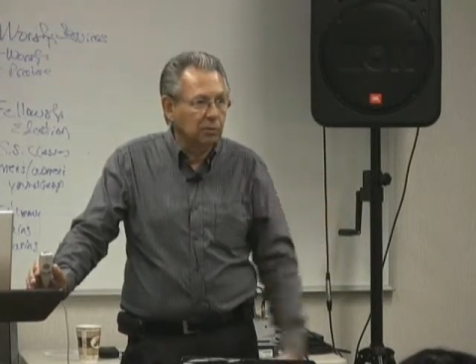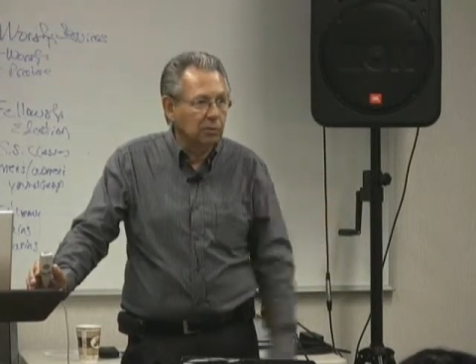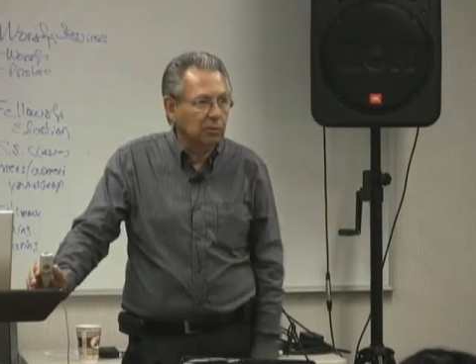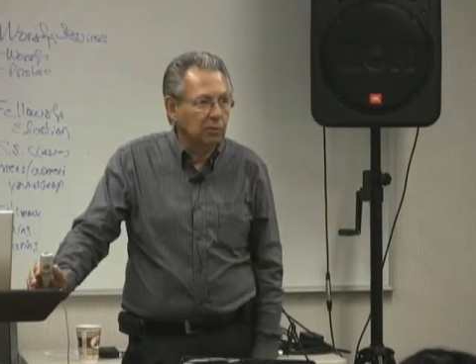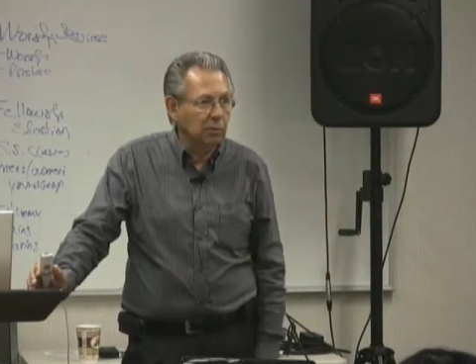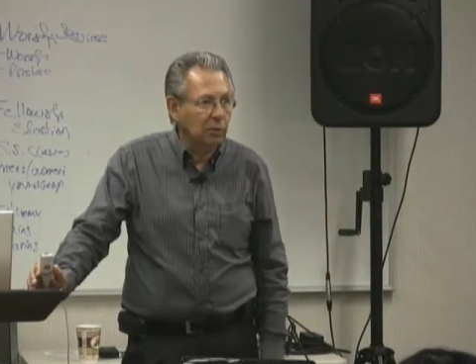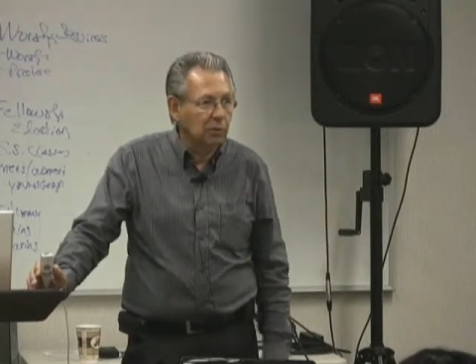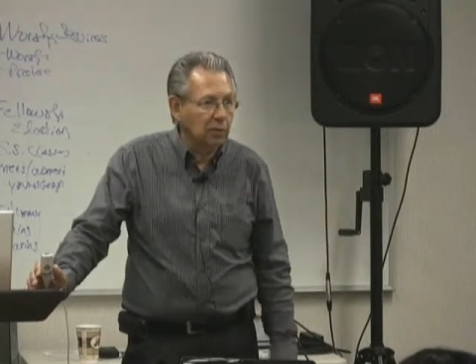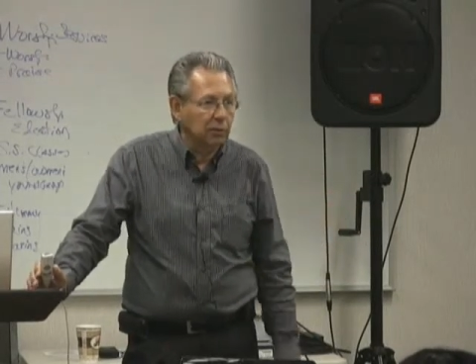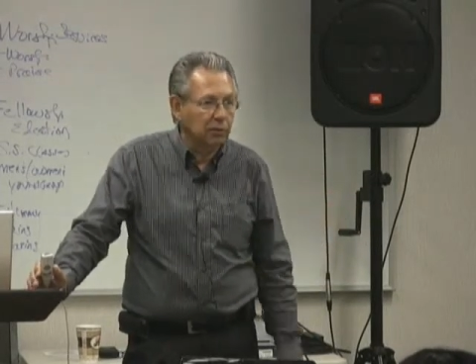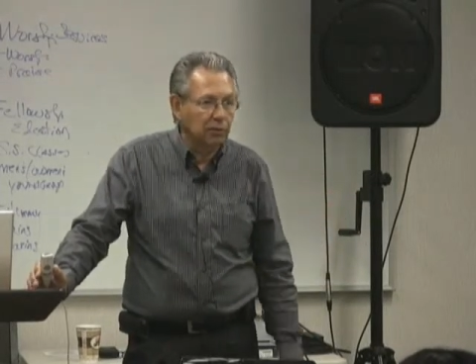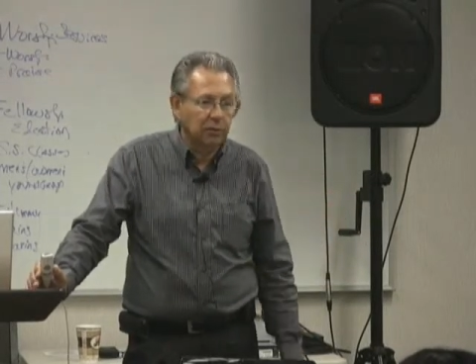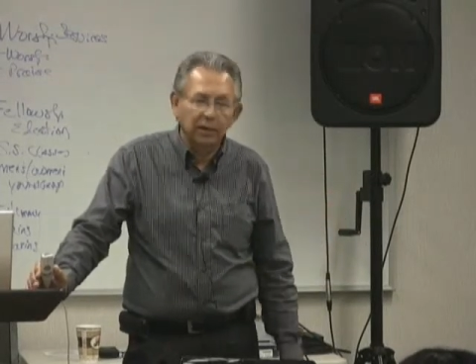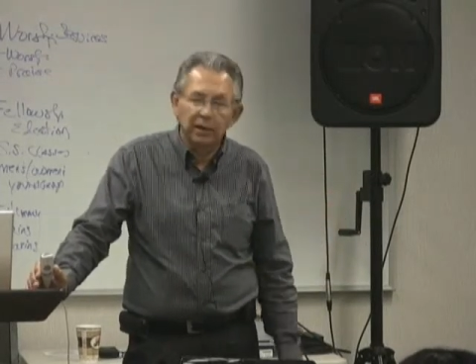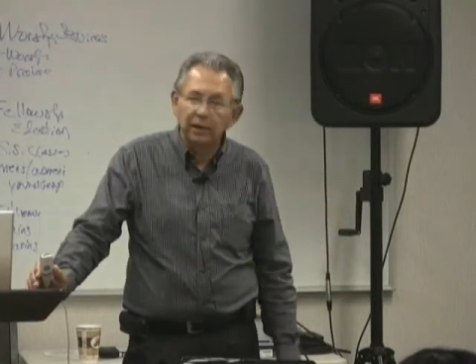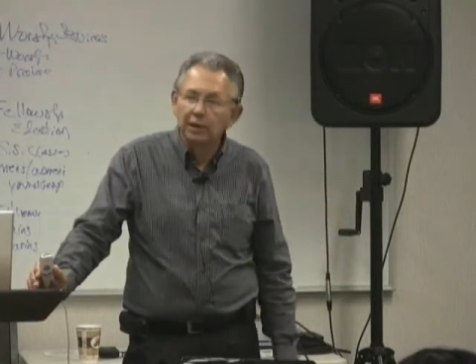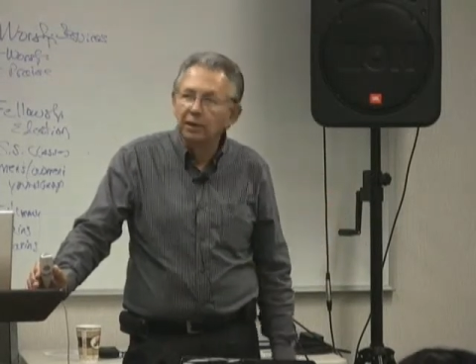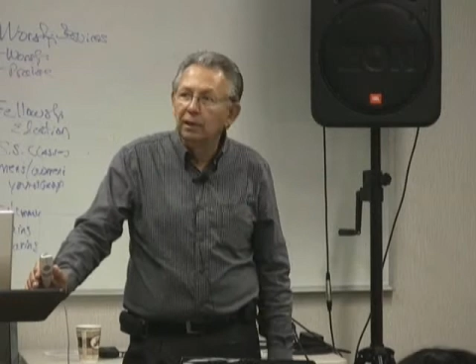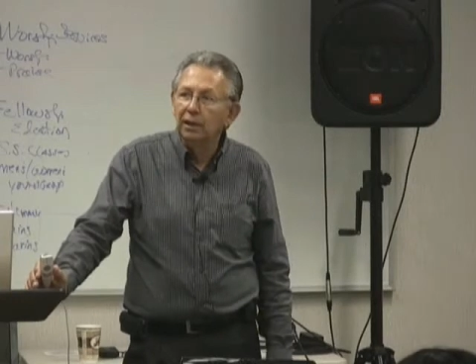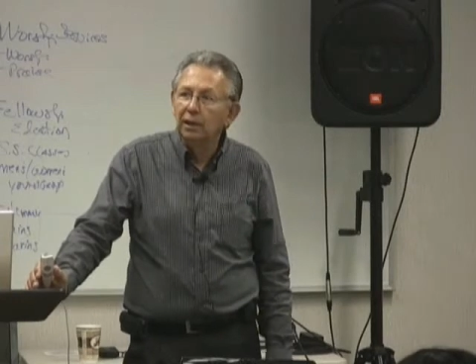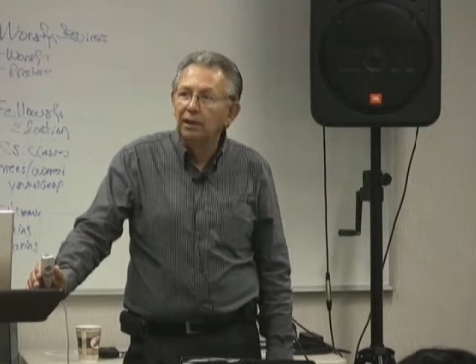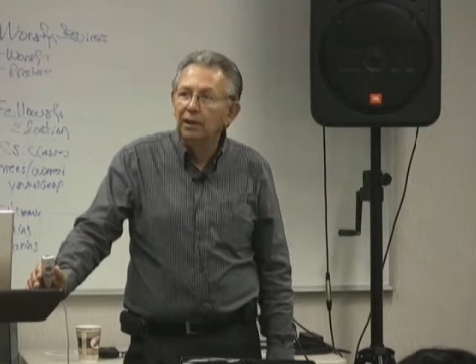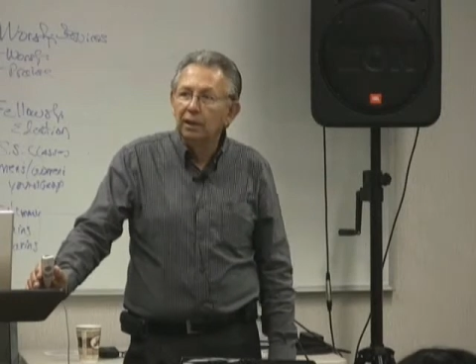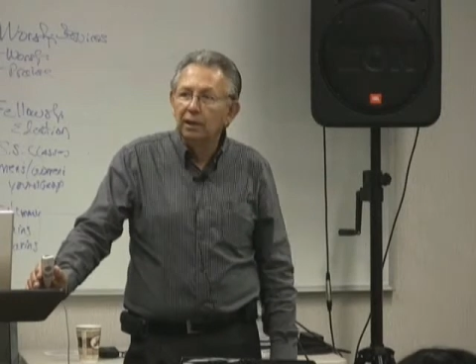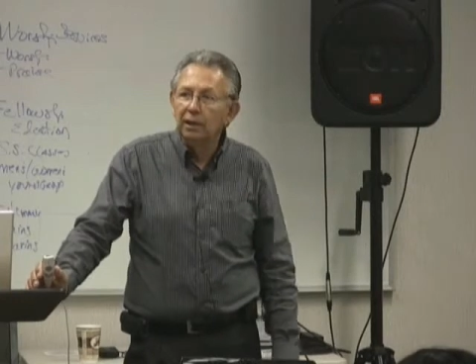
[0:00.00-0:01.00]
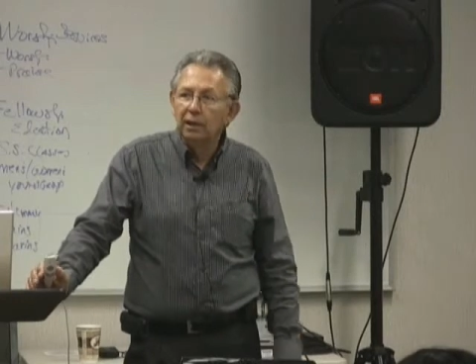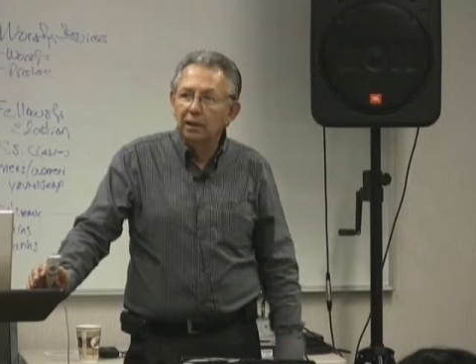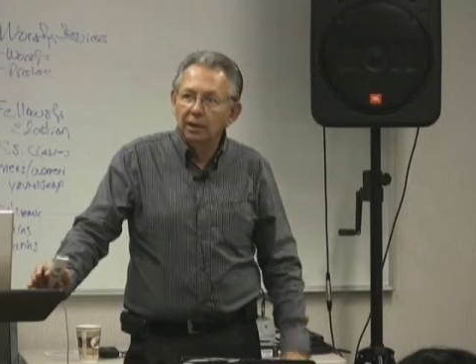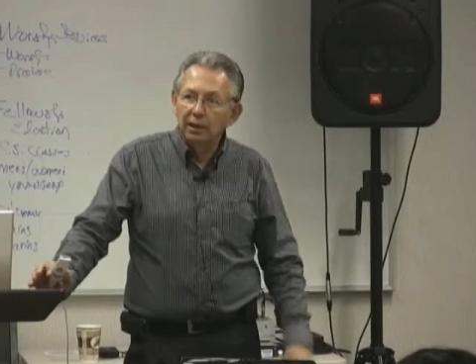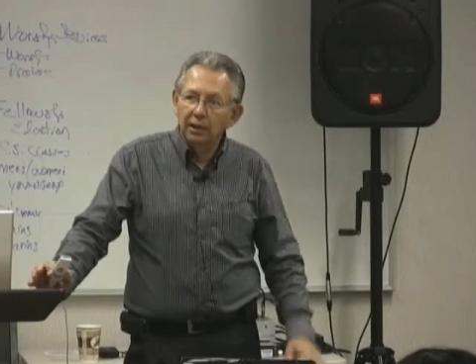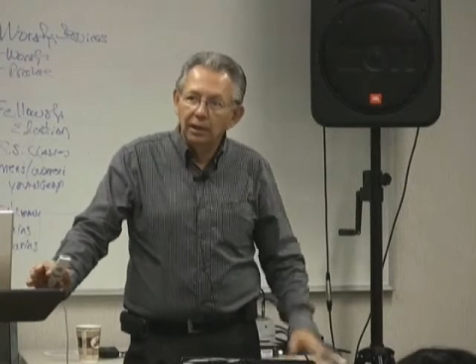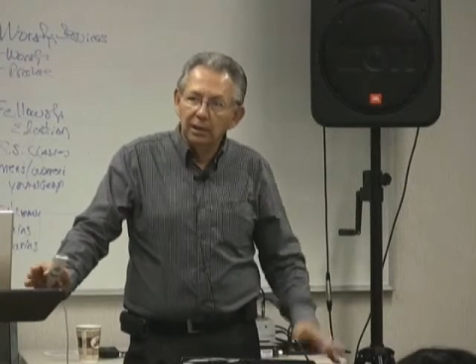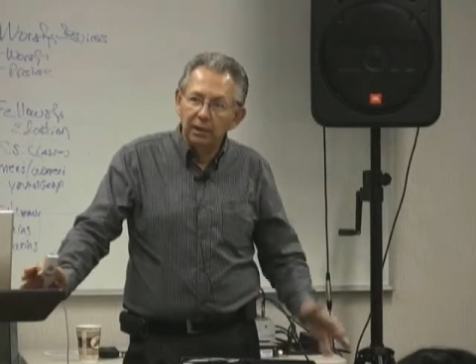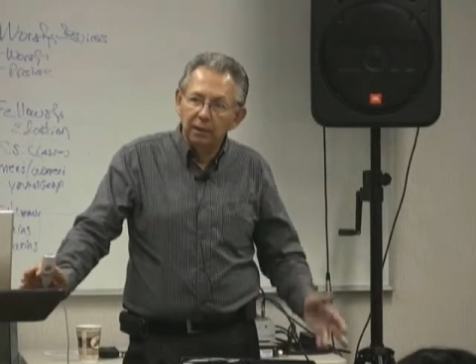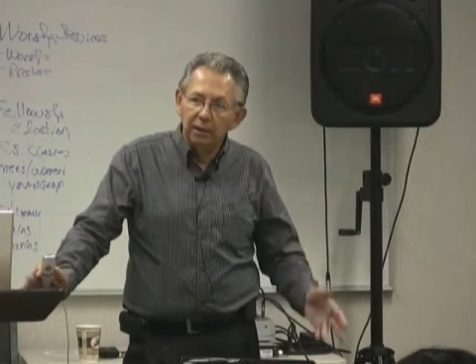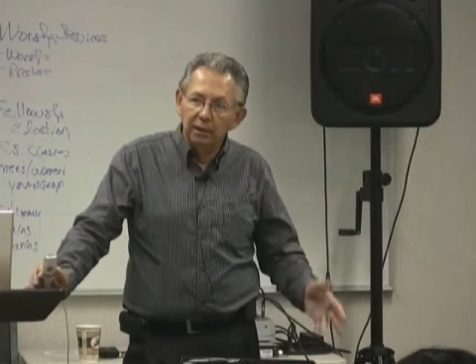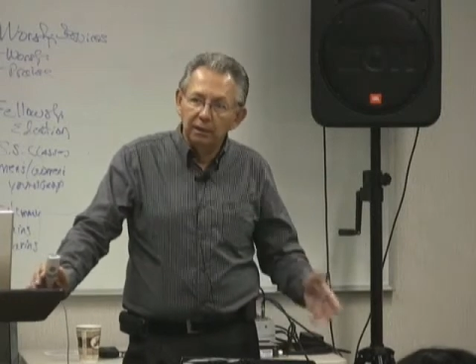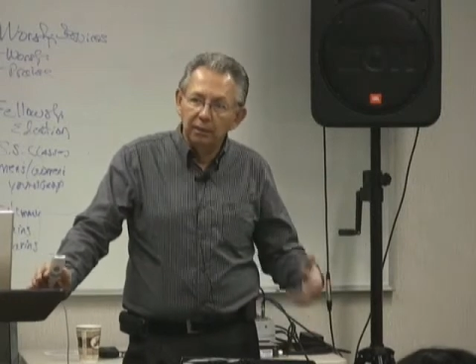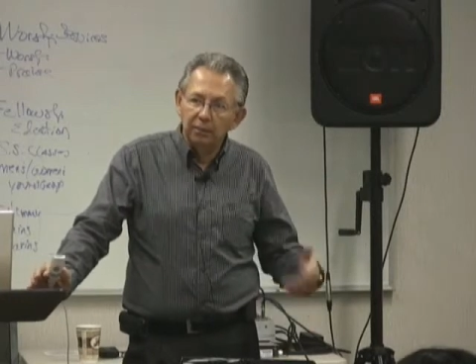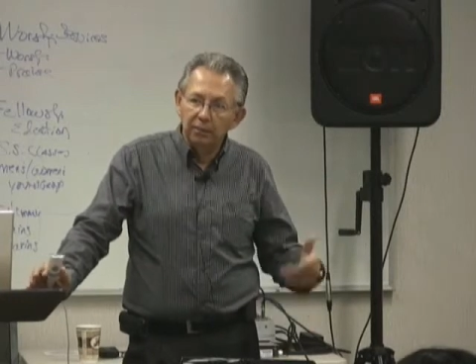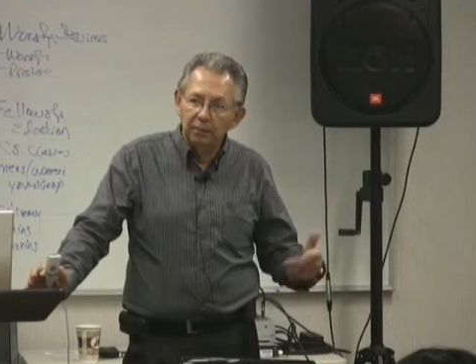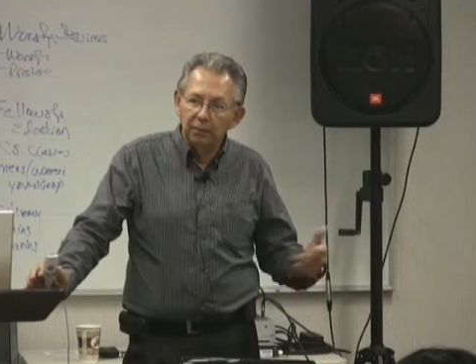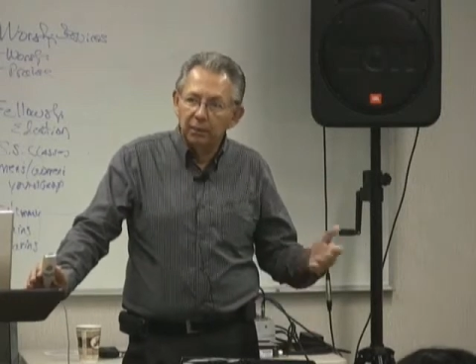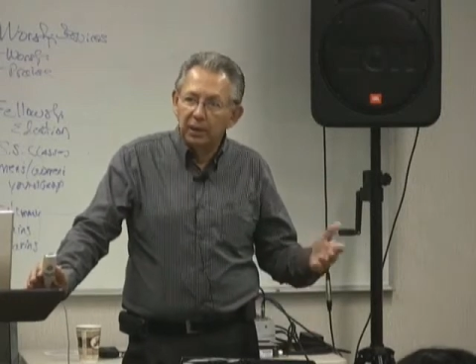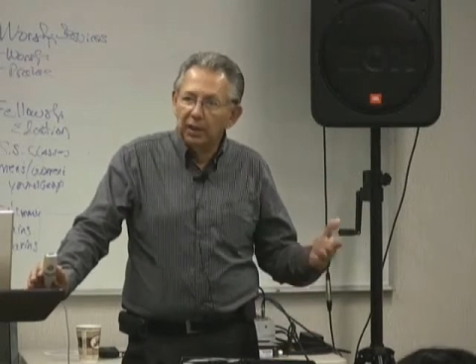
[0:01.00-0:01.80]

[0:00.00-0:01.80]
do more of a